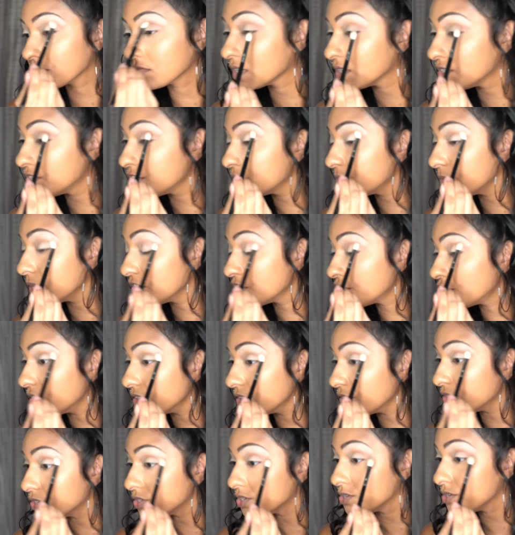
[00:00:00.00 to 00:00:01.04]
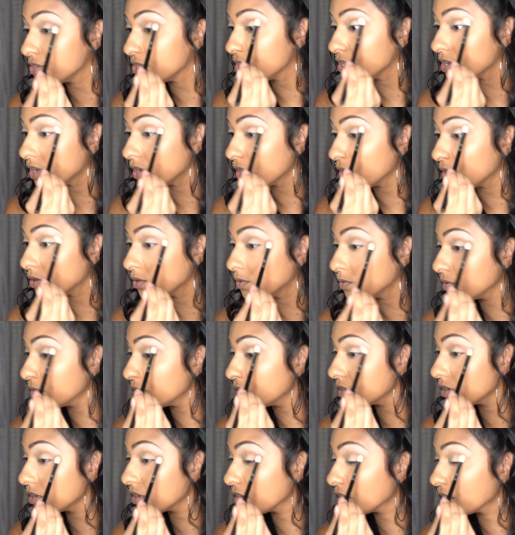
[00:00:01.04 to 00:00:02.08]
And just make sure there's no
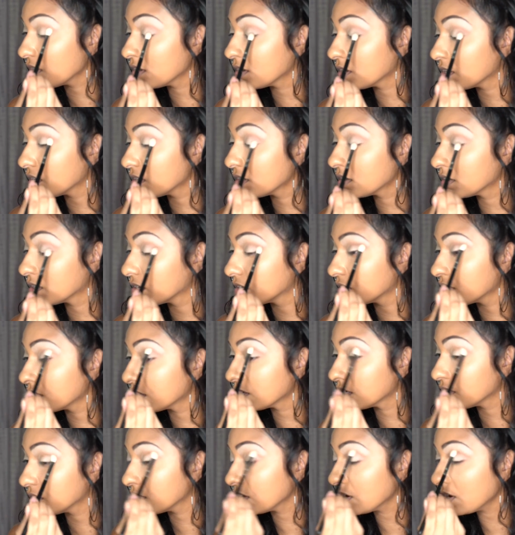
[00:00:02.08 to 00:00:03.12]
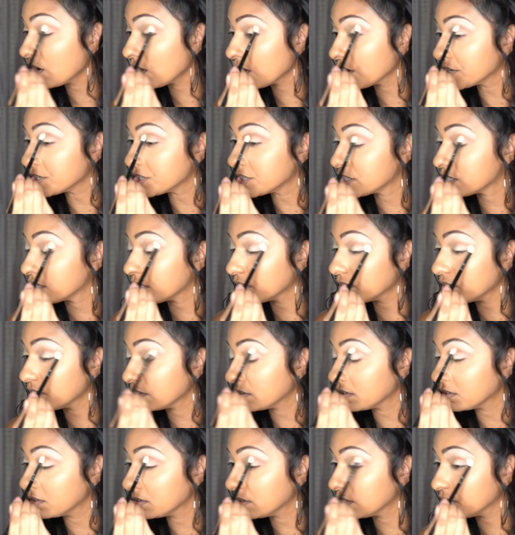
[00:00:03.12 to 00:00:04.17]
harsh
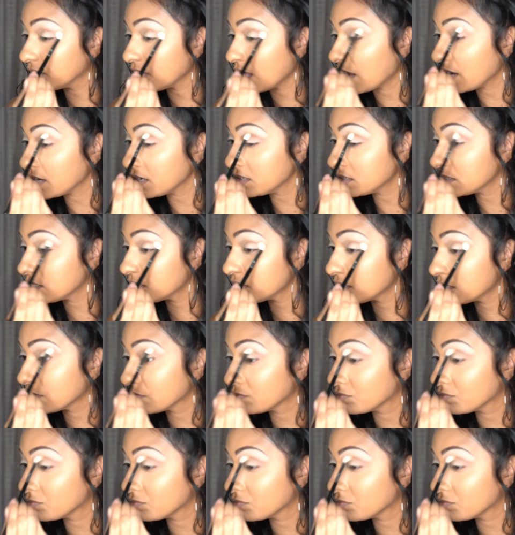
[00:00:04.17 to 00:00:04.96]
lines.